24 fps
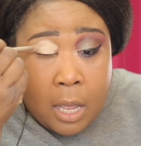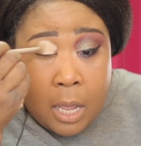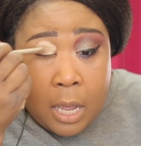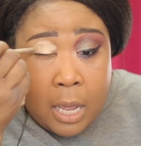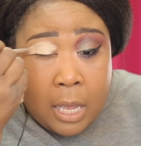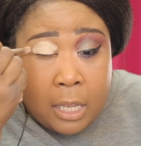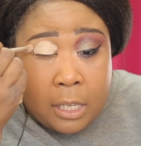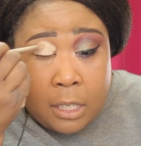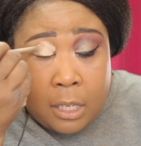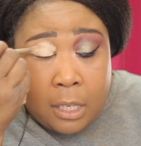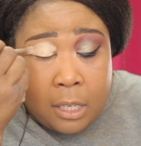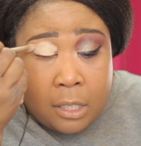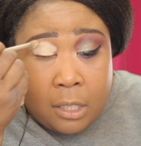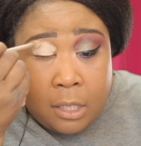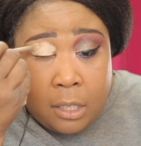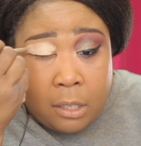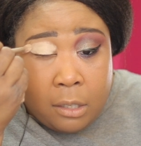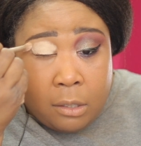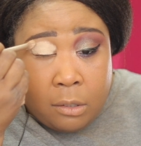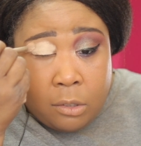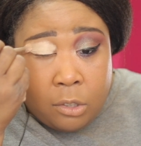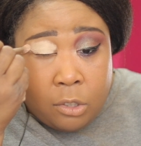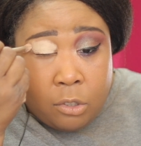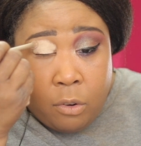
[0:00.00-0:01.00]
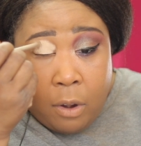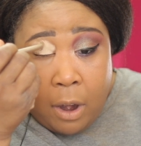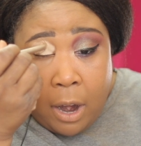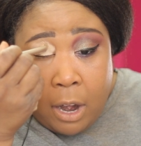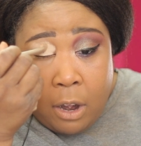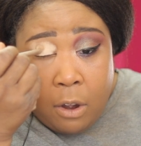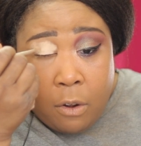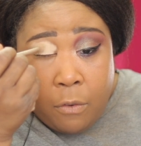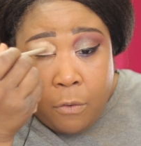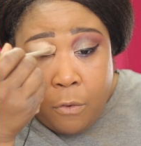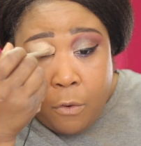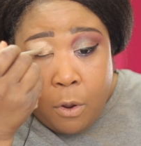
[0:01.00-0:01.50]
It's a little
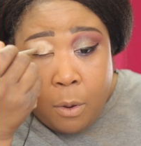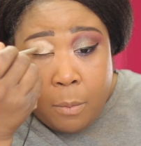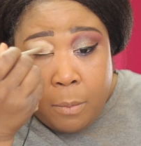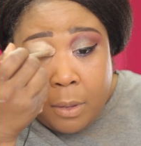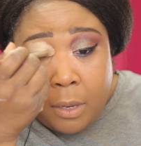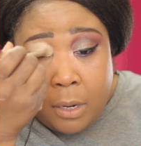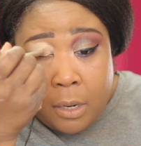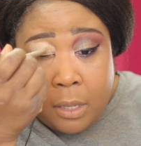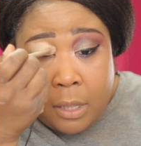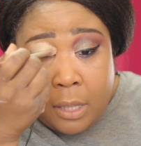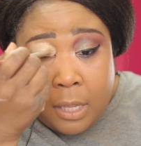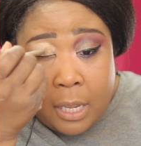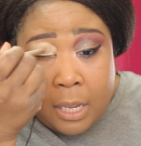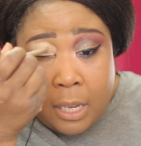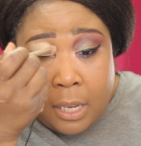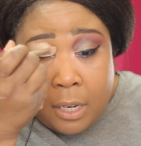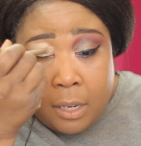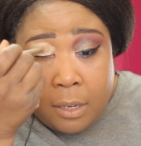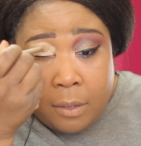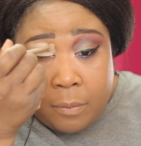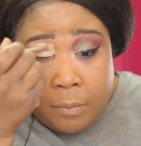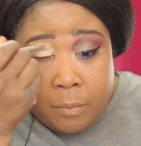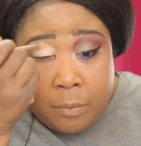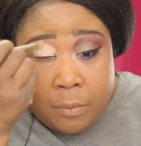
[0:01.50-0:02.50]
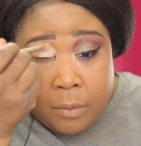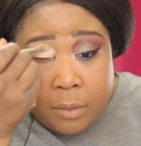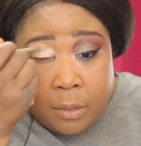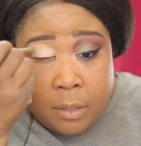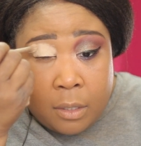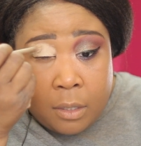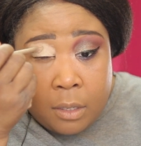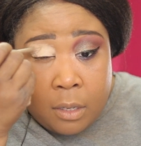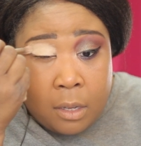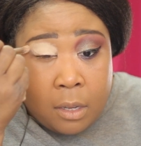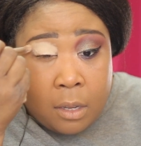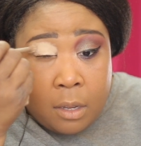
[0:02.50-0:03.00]
drier formula than
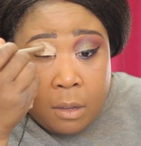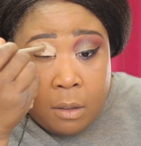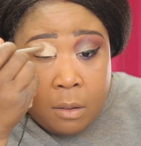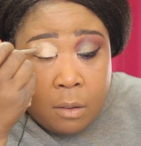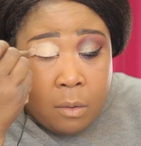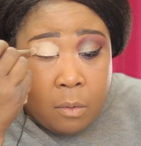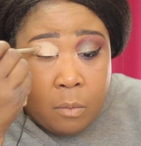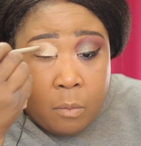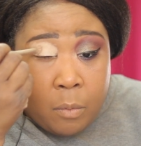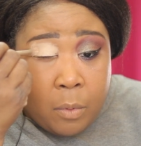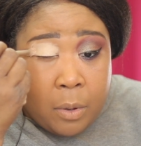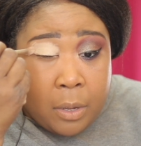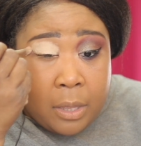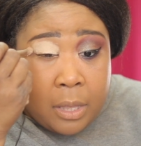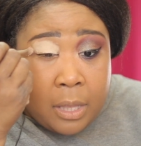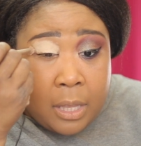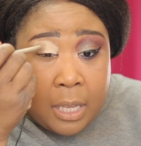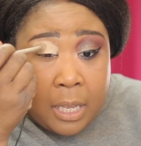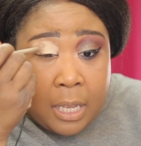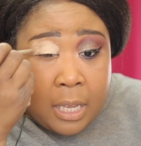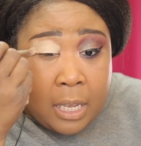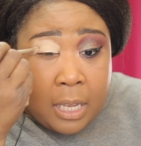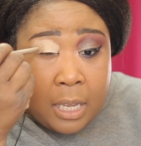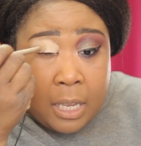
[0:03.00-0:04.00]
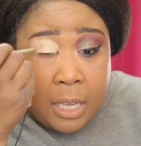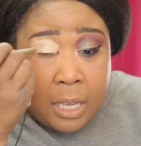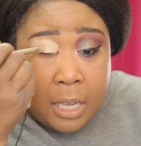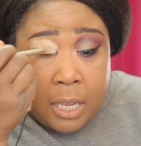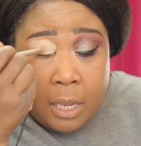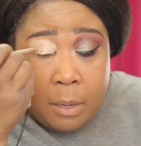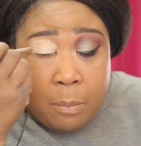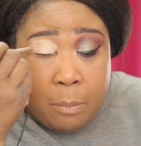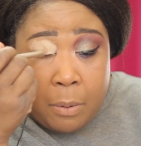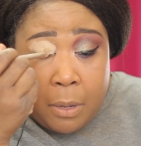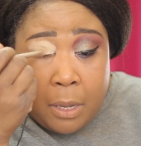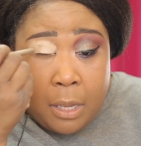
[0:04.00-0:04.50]
what
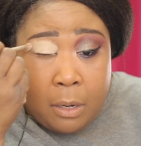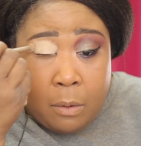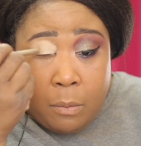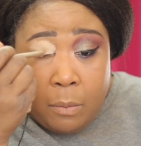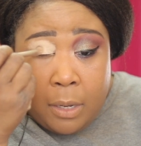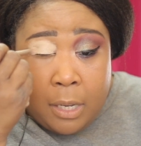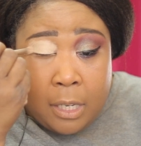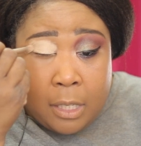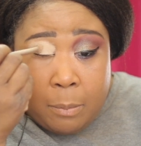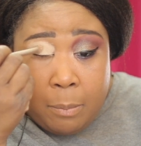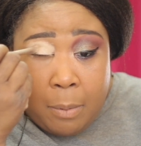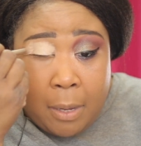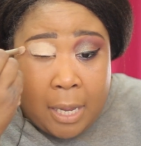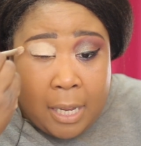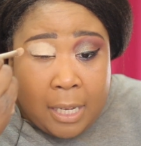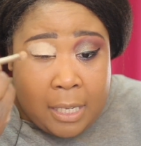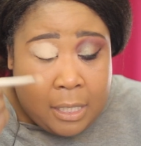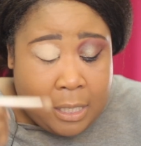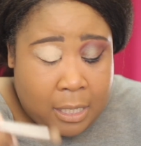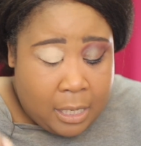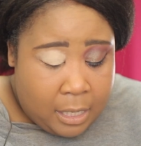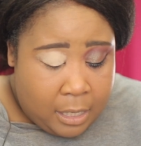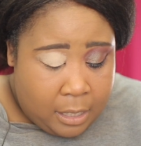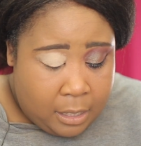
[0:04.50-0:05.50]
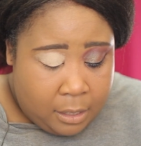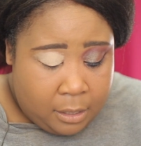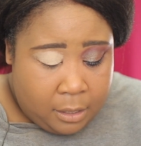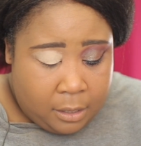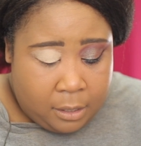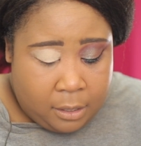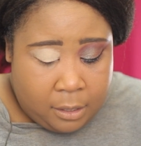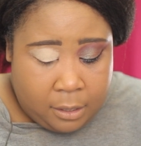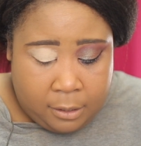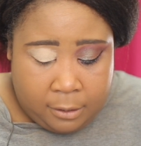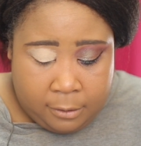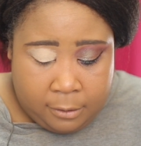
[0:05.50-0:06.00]
the P. Louise base is.